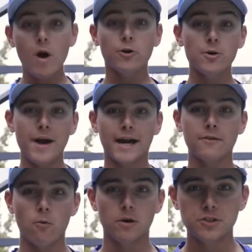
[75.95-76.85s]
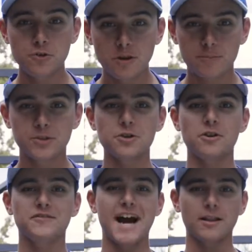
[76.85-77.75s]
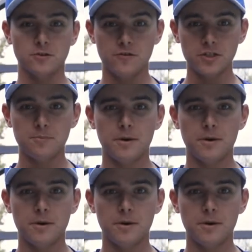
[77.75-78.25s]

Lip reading: Welcome back everyone to another episode of Tyler's Fishing